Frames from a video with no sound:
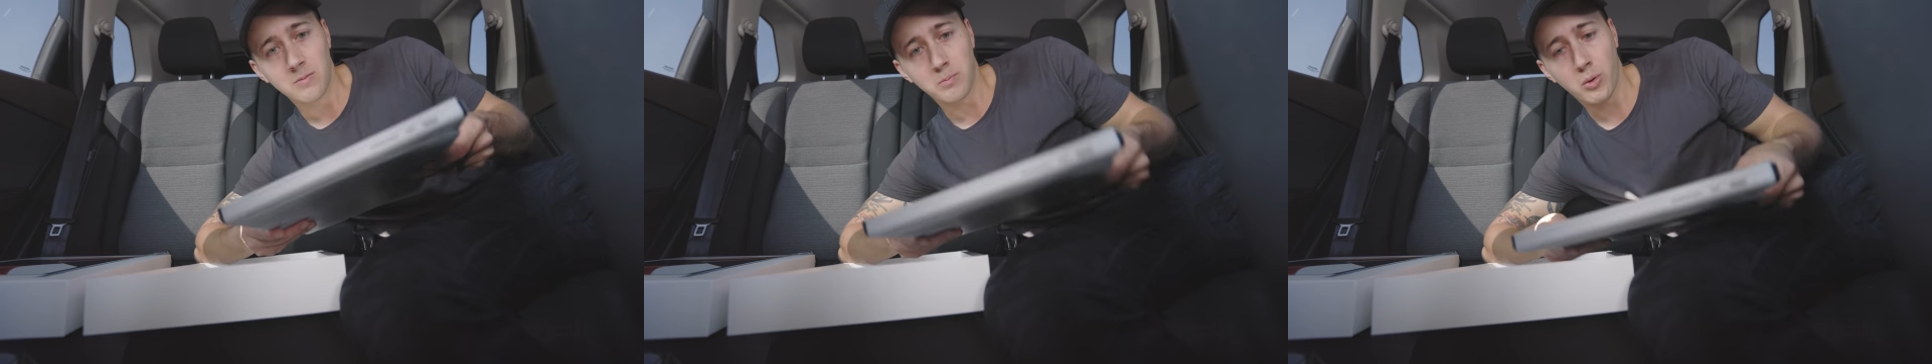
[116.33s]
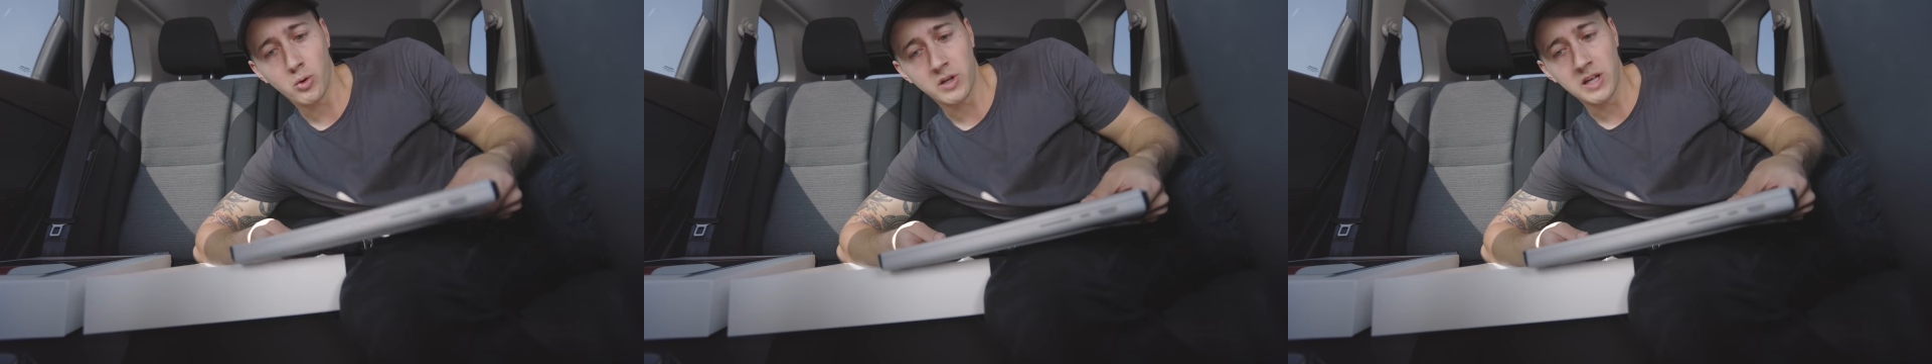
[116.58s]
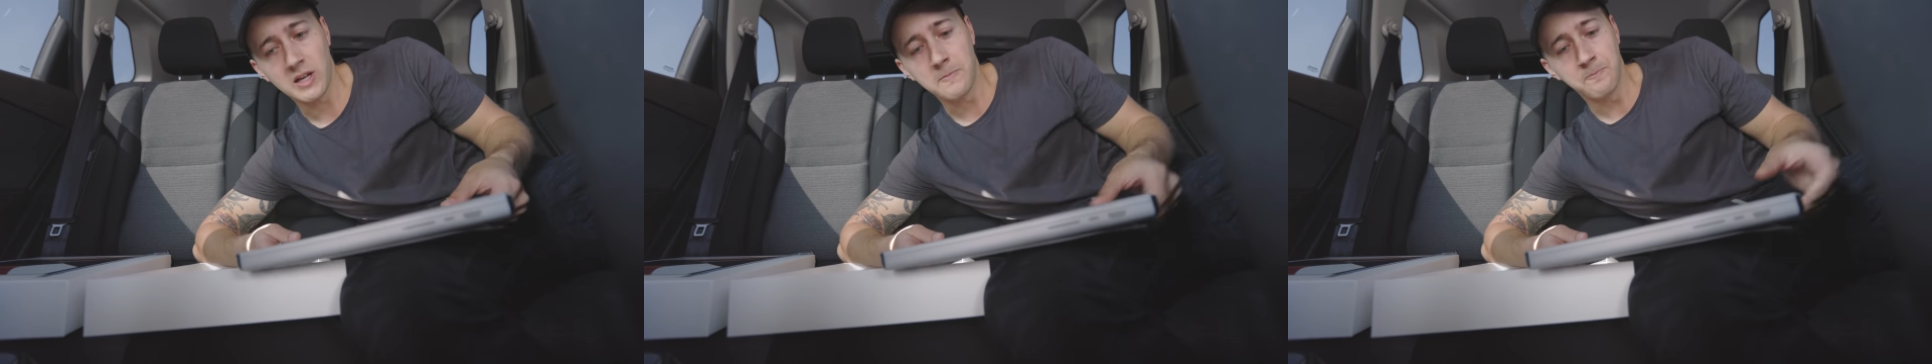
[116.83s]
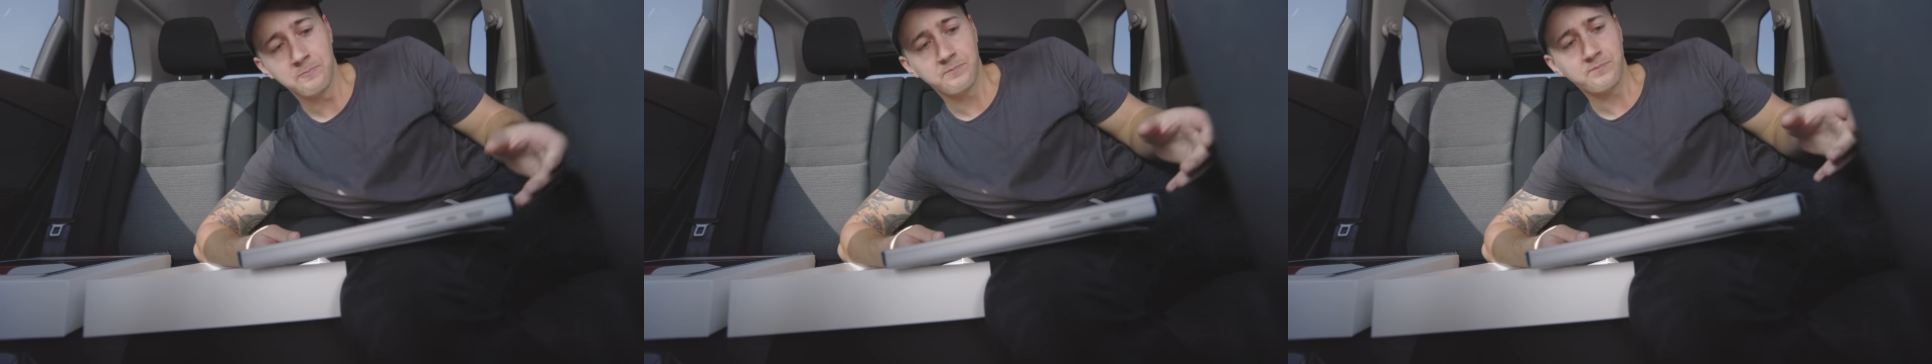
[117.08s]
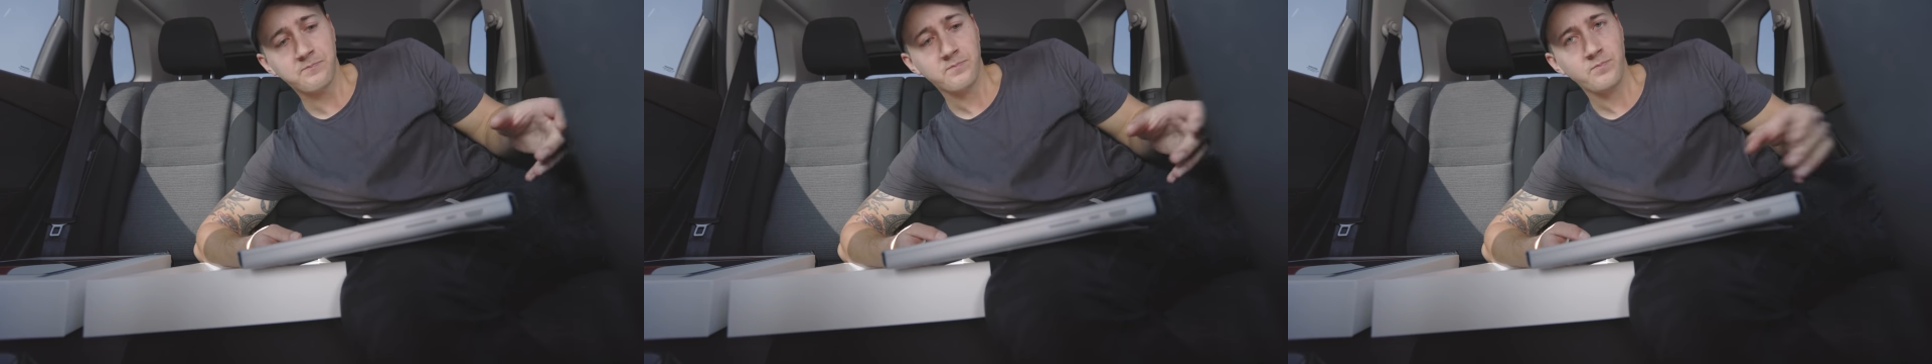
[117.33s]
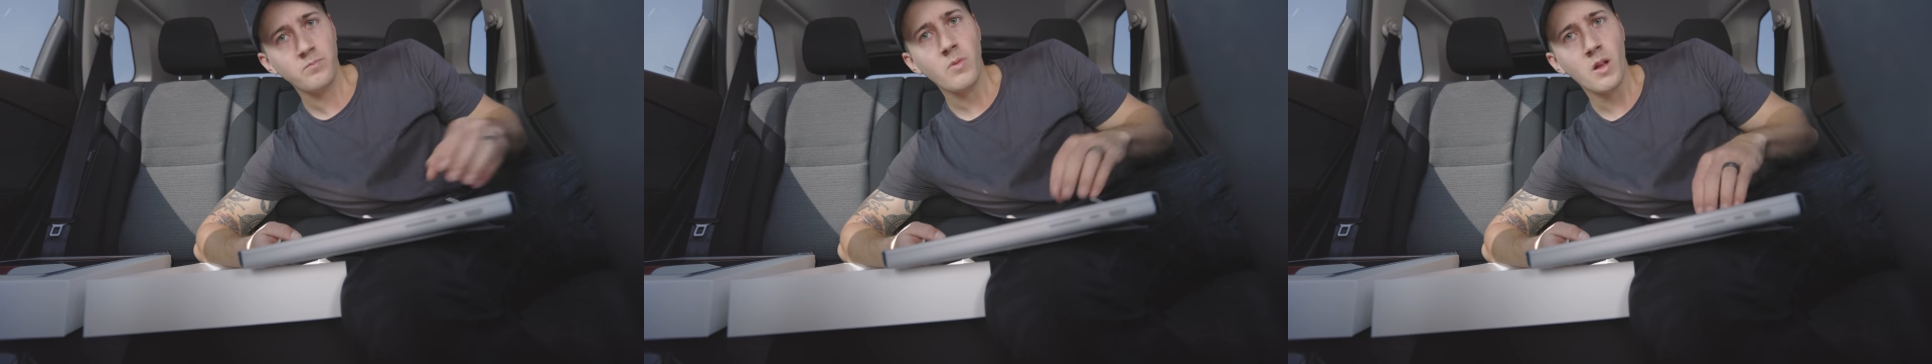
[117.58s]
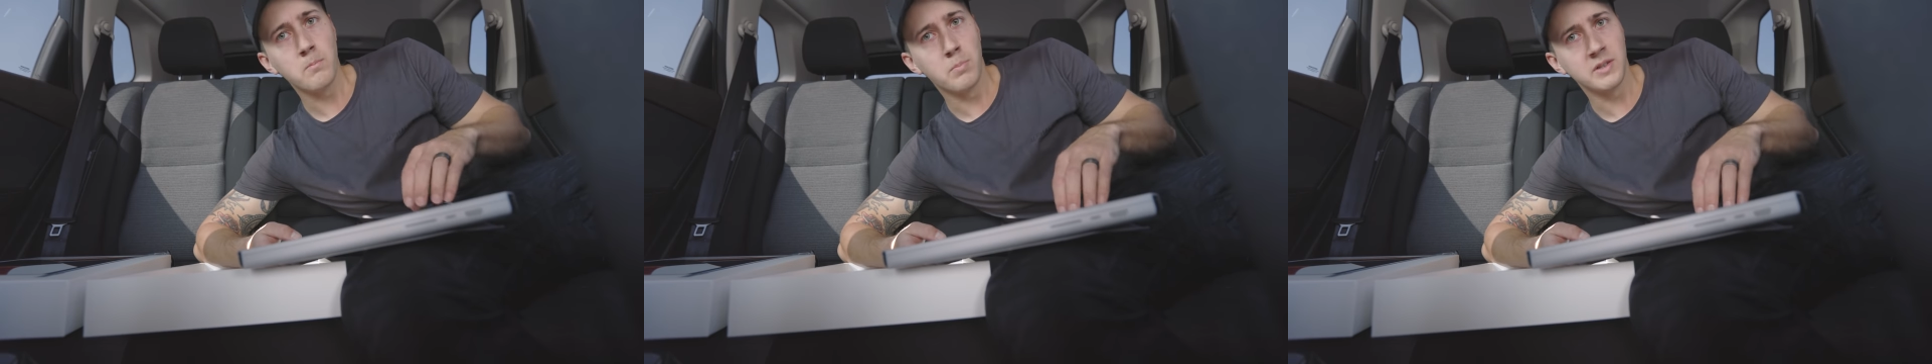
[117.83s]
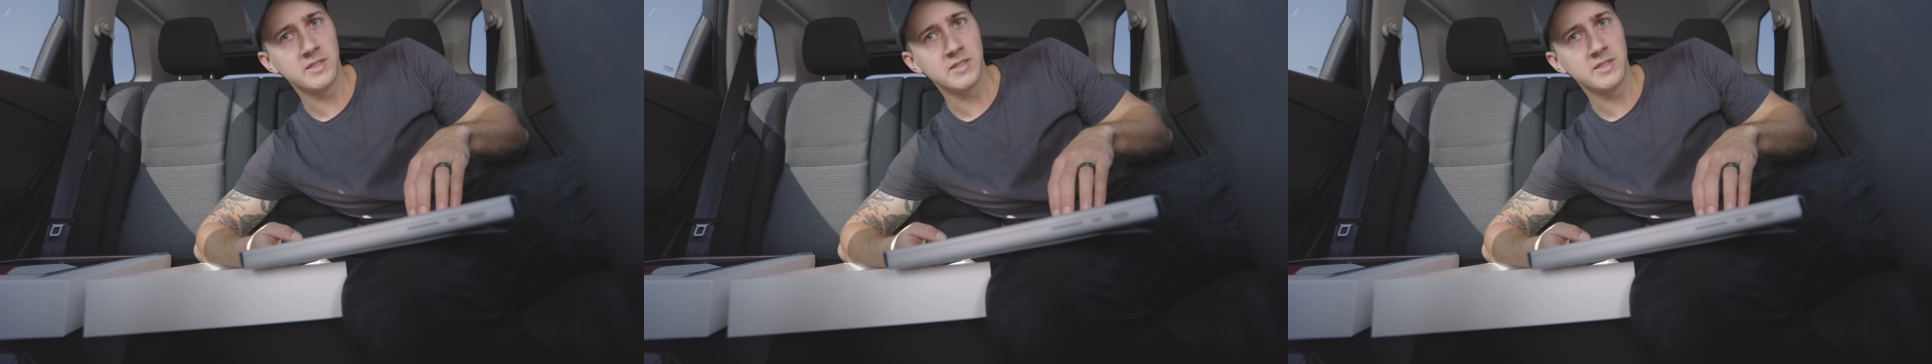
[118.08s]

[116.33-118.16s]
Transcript: bulky, but